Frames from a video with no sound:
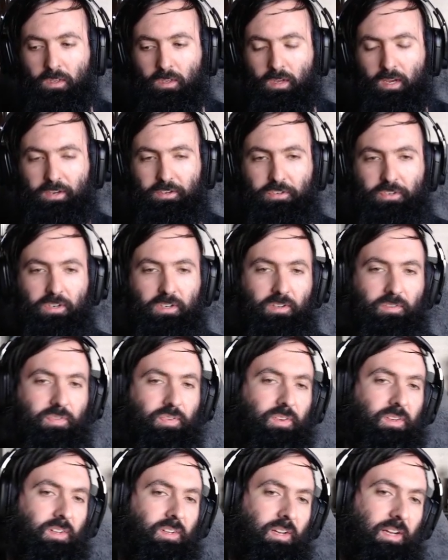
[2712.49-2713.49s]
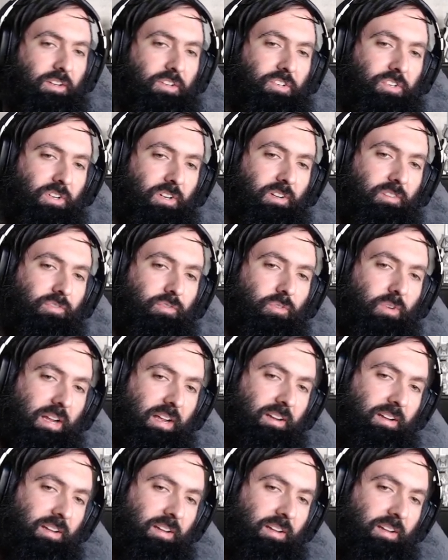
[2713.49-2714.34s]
I should have I should have ran